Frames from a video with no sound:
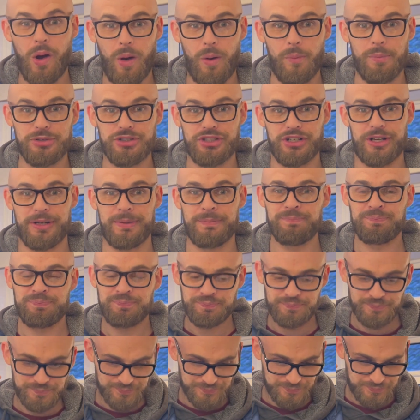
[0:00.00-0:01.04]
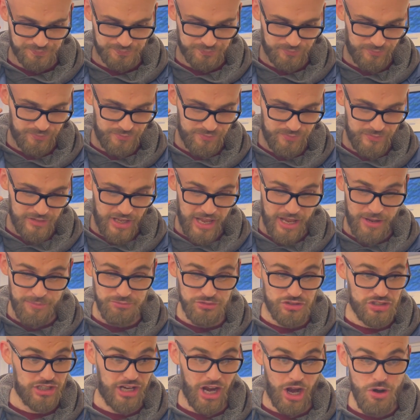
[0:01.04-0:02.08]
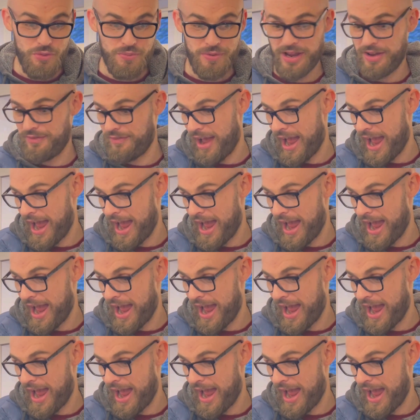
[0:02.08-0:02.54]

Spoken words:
option to go with.